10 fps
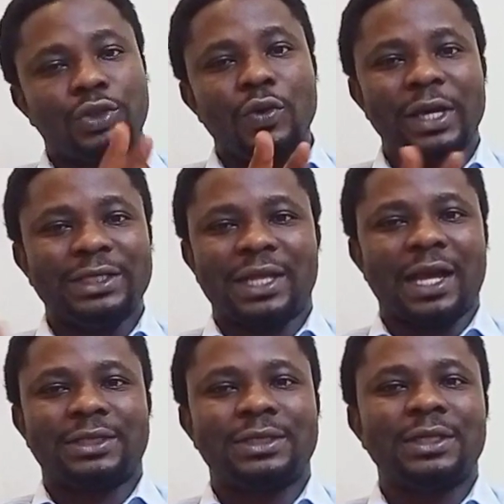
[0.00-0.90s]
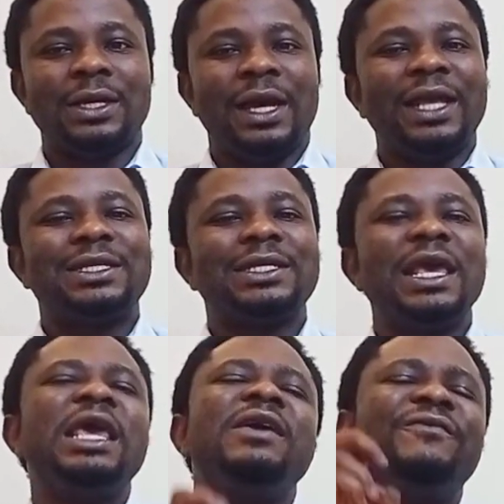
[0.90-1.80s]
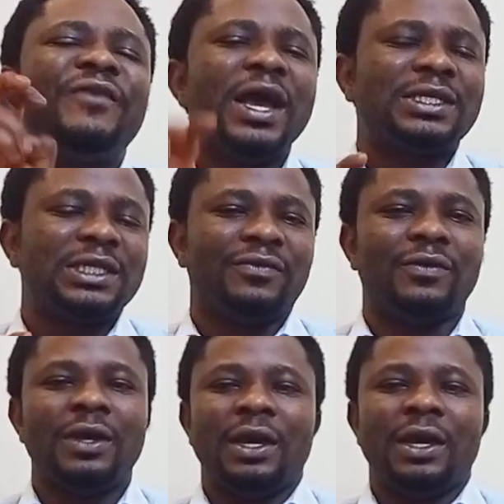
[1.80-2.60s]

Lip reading: 2 is that it is invasive.